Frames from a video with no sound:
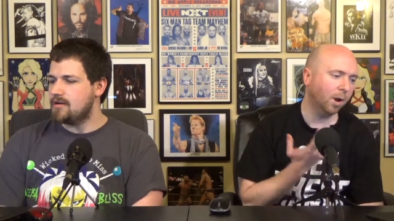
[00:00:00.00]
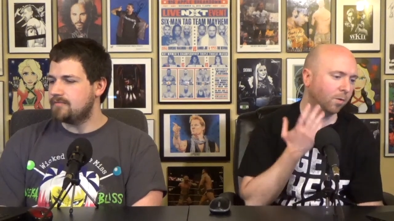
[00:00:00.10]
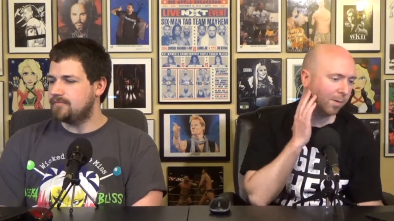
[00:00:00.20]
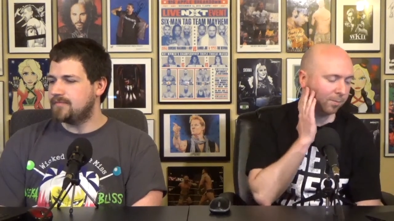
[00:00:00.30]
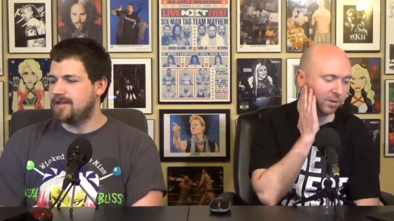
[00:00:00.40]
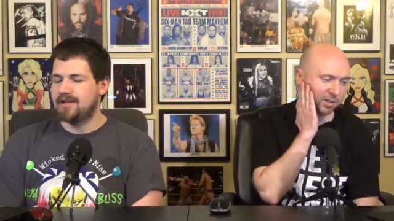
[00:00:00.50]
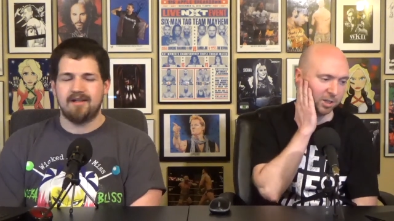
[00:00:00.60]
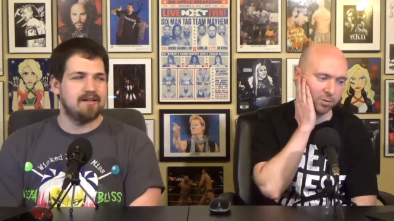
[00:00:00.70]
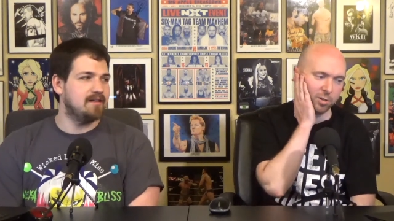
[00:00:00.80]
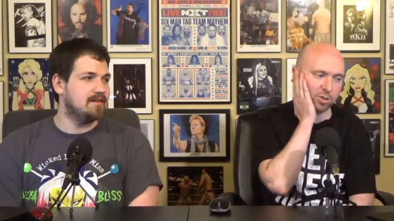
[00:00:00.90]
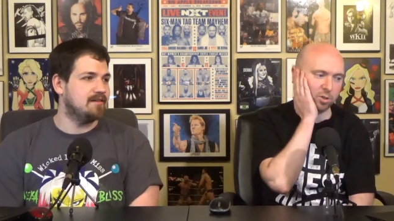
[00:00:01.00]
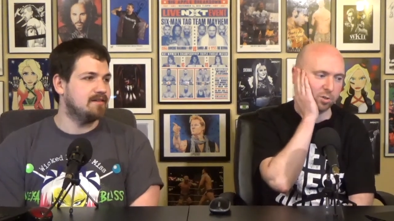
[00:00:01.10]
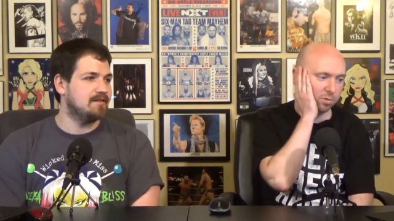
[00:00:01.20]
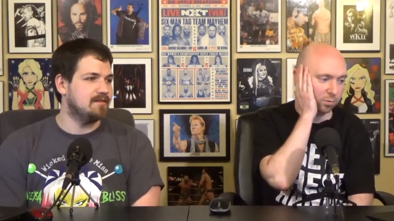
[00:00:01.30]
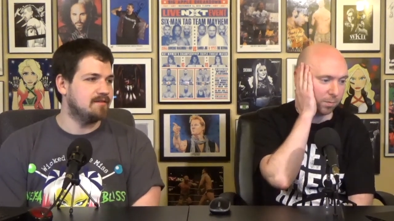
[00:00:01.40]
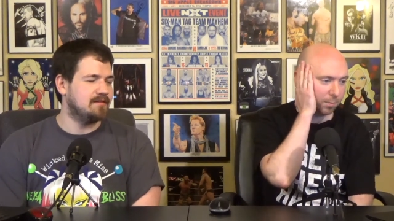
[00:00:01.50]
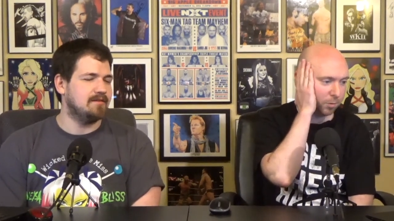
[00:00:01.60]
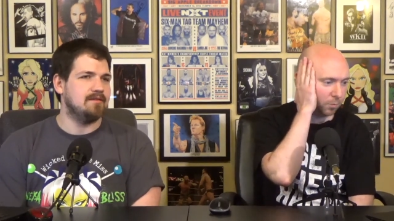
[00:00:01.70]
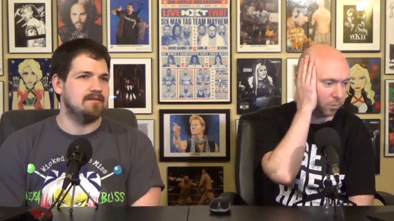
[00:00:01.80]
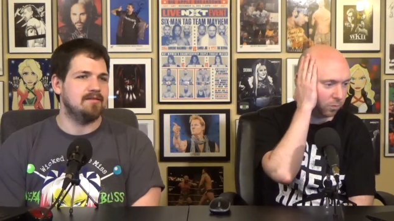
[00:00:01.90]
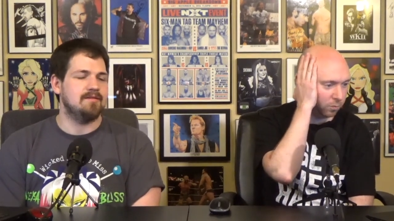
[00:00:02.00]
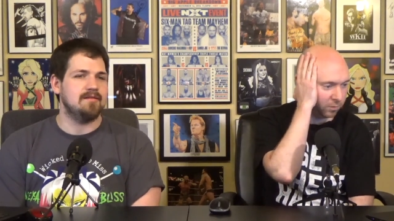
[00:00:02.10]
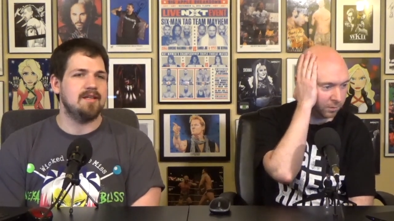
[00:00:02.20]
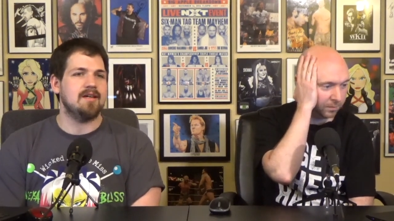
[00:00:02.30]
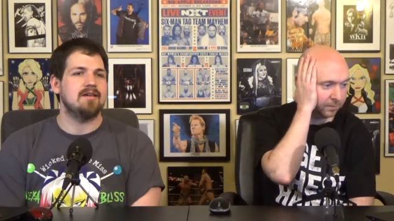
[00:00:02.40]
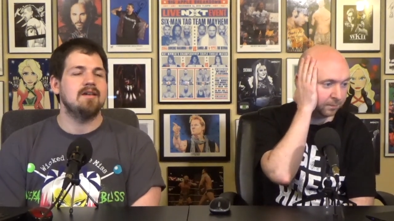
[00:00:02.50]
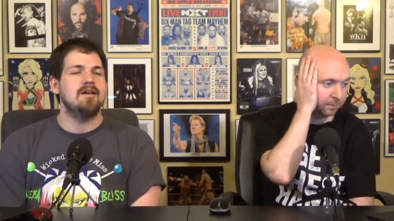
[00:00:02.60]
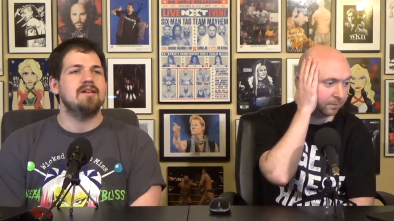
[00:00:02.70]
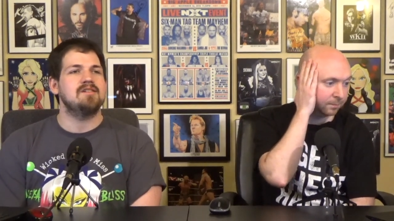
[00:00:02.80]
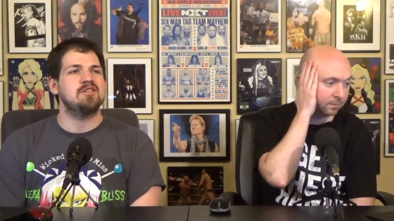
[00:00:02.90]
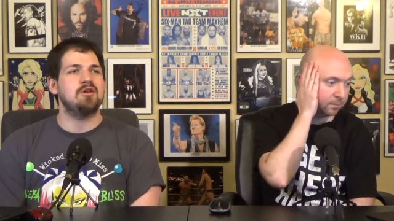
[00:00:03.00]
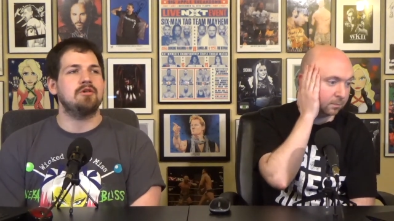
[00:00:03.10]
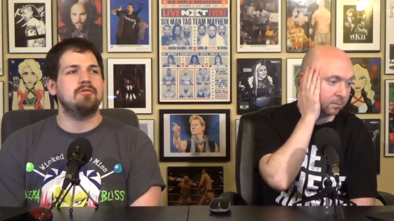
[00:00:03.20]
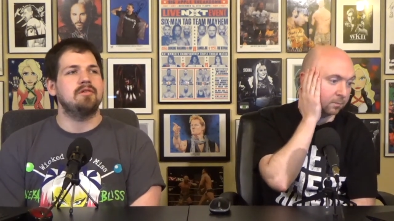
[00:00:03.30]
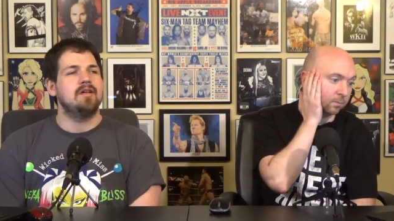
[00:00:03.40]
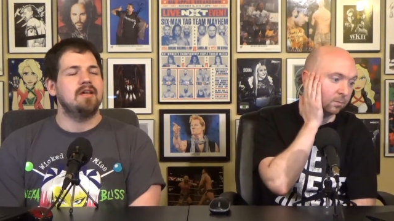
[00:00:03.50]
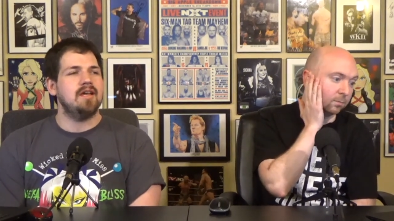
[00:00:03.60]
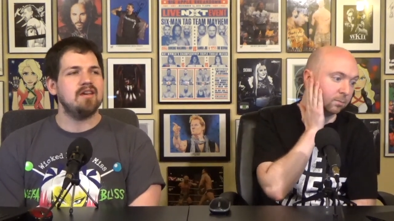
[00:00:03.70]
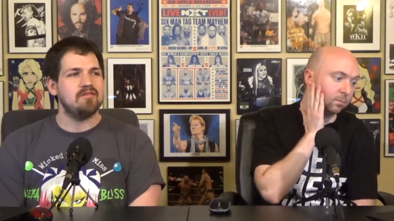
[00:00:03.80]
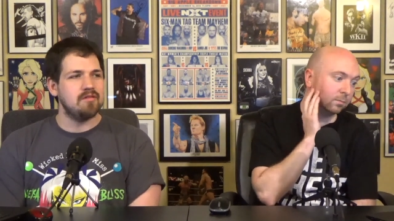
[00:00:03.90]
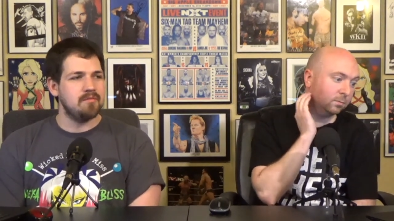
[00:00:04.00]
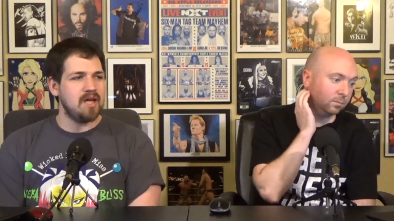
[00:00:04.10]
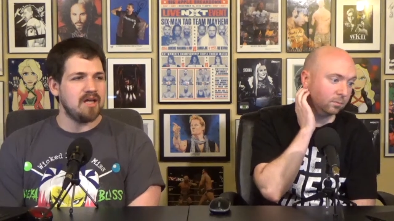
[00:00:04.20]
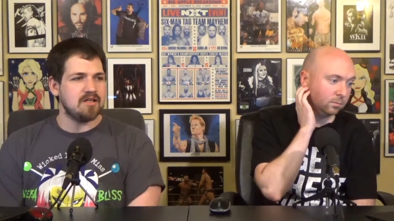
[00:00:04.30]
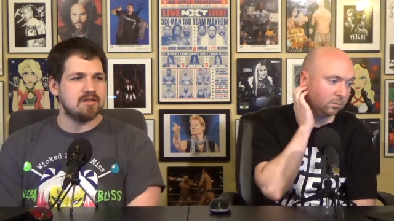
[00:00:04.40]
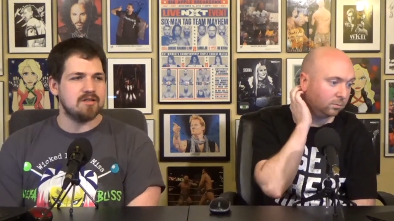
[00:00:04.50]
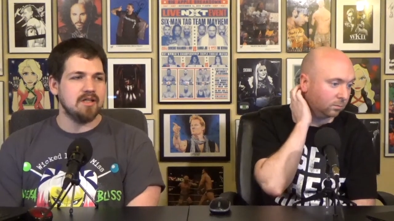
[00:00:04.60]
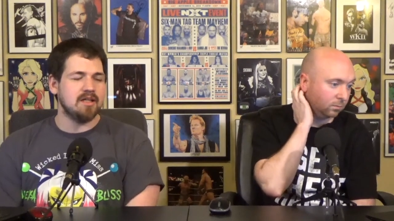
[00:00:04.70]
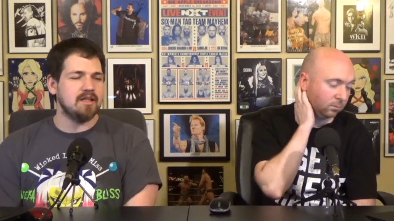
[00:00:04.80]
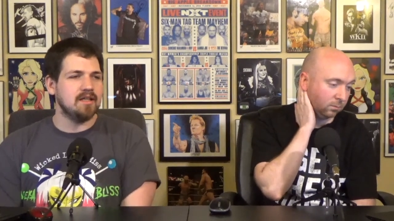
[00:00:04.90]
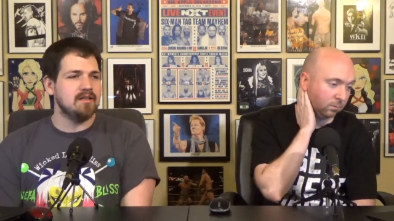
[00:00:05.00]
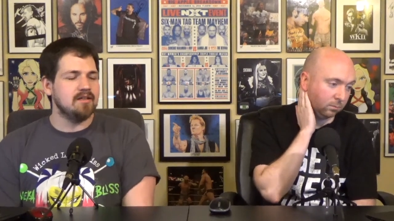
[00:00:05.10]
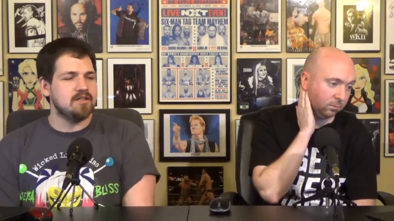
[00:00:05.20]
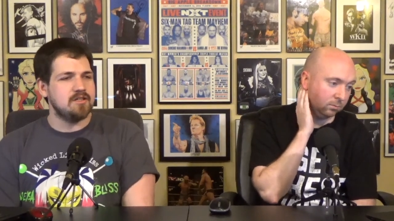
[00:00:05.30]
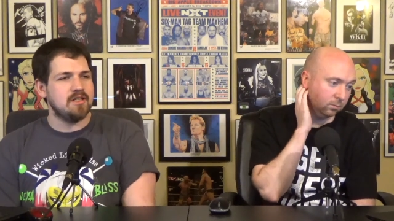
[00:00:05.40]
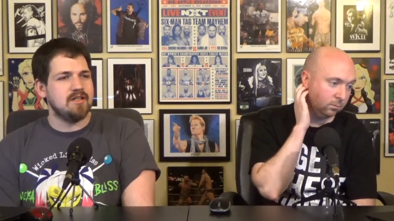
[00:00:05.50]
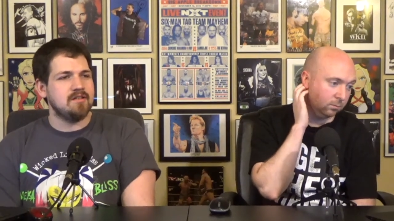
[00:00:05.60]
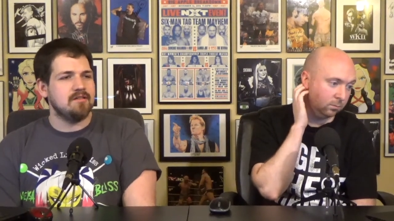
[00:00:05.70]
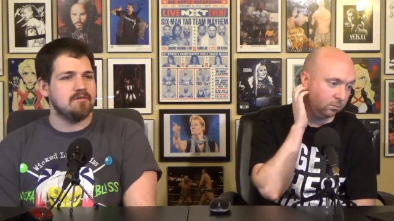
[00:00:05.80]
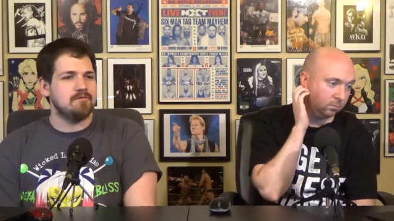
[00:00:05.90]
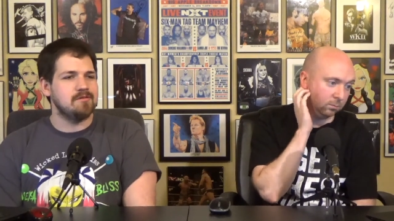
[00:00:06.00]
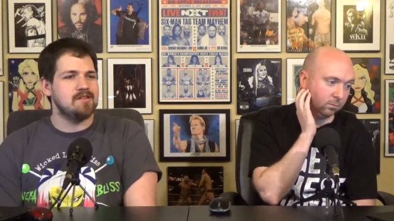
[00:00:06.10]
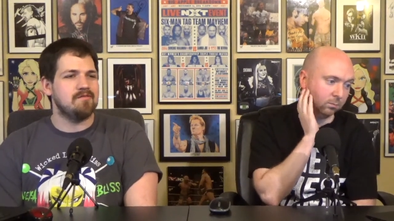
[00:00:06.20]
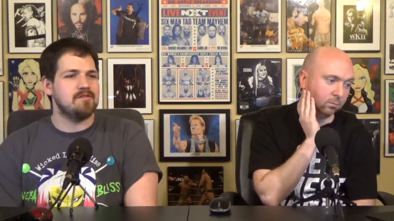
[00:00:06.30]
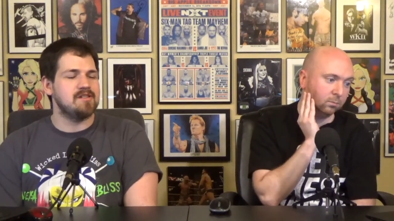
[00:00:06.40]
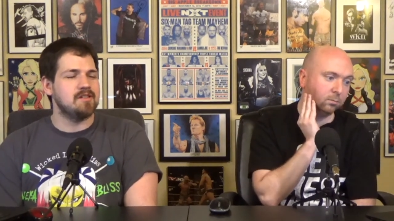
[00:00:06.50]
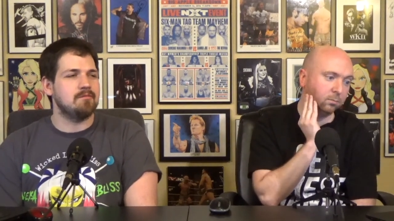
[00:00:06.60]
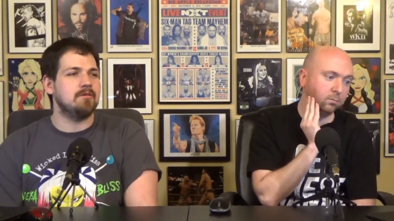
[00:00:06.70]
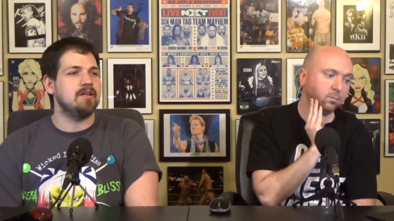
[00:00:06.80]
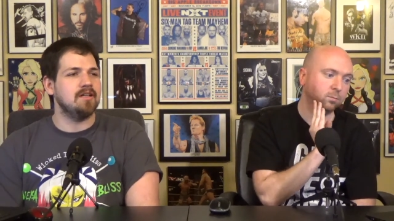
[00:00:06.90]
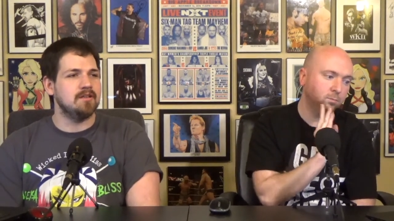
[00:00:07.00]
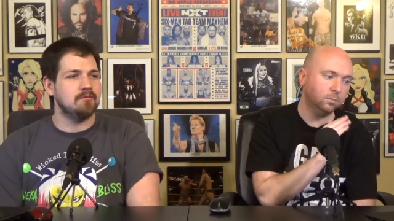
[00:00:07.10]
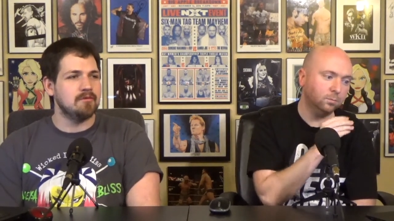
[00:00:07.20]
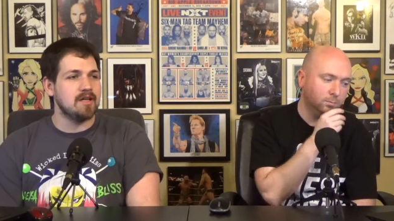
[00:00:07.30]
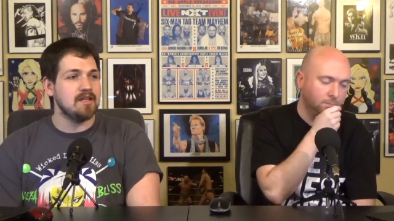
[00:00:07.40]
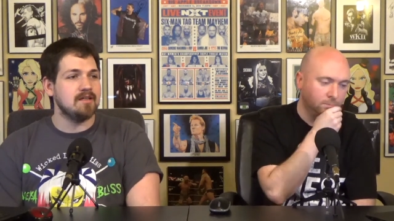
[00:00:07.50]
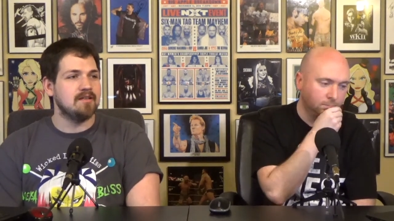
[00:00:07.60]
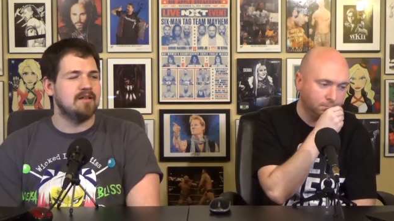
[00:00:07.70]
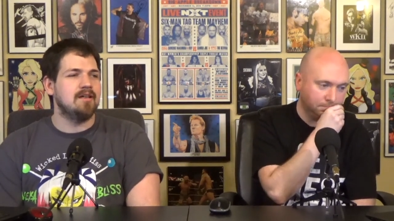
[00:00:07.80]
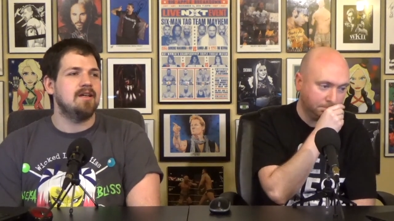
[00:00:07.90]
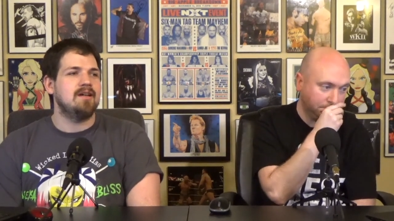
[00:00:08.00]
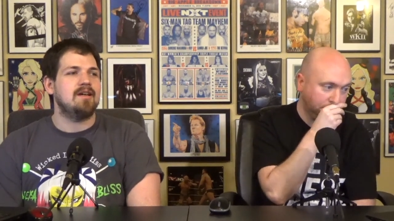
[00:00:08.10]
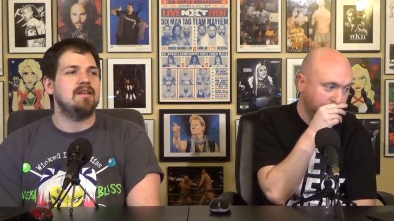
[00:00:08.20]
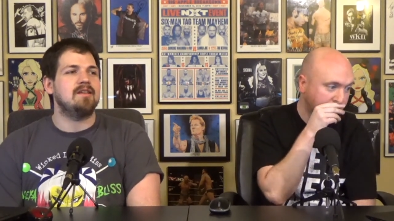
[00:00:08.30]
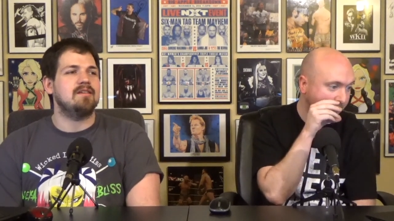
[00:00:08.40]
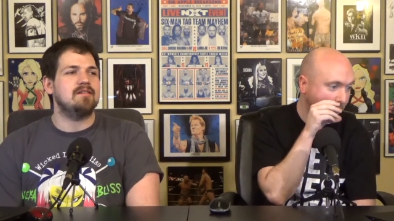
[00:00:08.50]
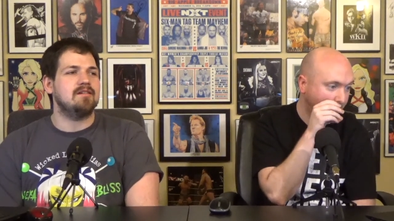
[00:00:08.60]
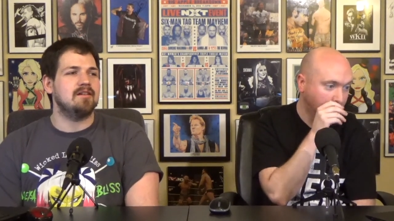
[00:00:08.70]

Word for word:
Speaker 1: um, I remember the sequence, just don't remember the move. Yeah.
Speaker 2: So after the match, uh, English and Rusev are celebrating in the ring. Mm-hmm and then they're